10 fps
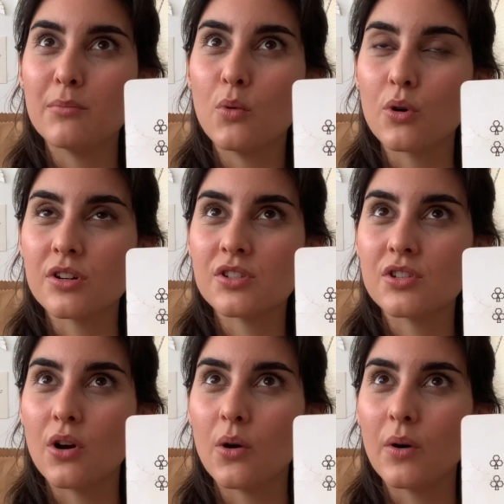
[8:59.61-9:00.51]
more
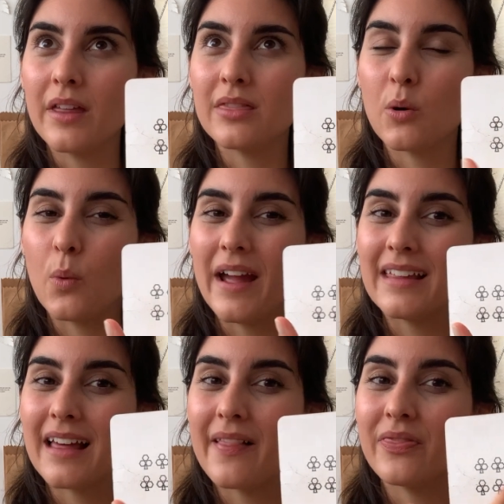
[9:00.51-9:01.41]
so in the way
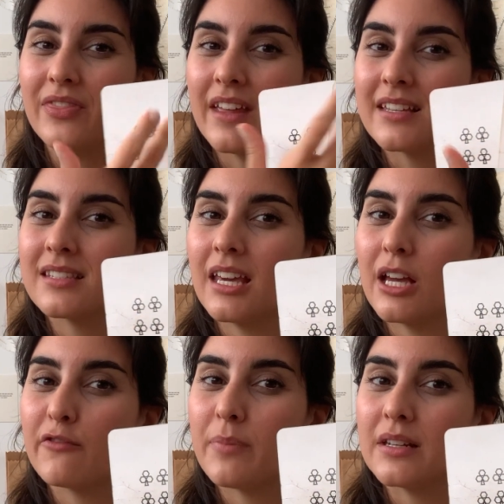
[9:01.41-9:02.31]
that this King
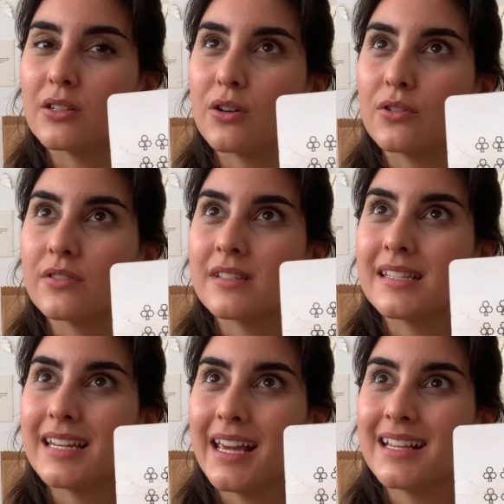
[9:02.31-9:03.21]
of Pentacles
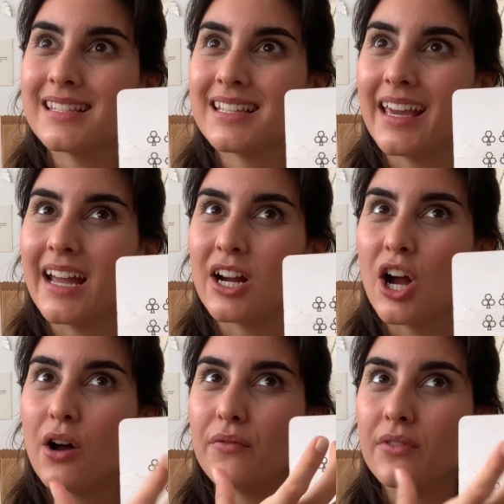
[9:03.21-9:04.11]
takes care
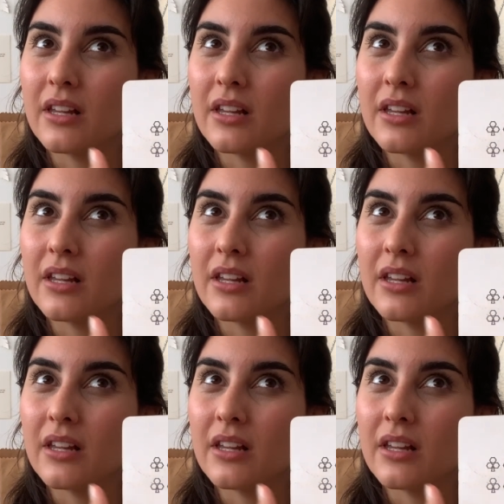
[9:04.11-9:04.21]
of the